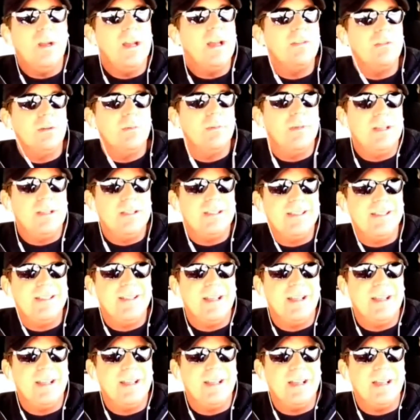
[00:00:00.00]
Whatever, because
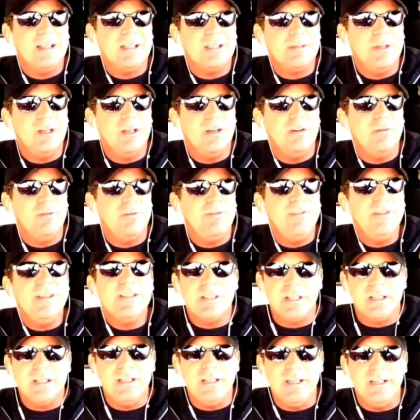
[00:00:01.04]
then that lets me know
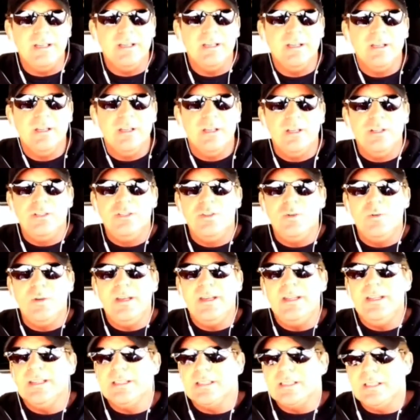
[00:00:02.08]
physically, do
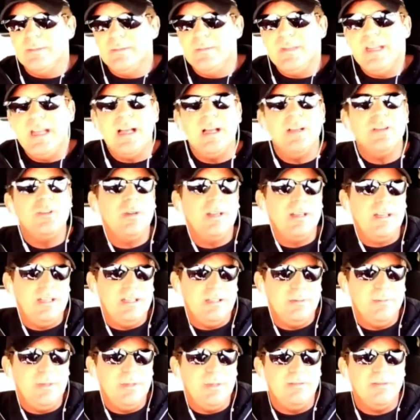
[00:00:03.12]
I need to slim down? Do I
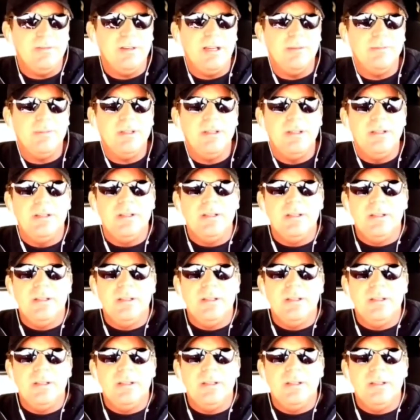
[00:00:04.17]
need to beef up?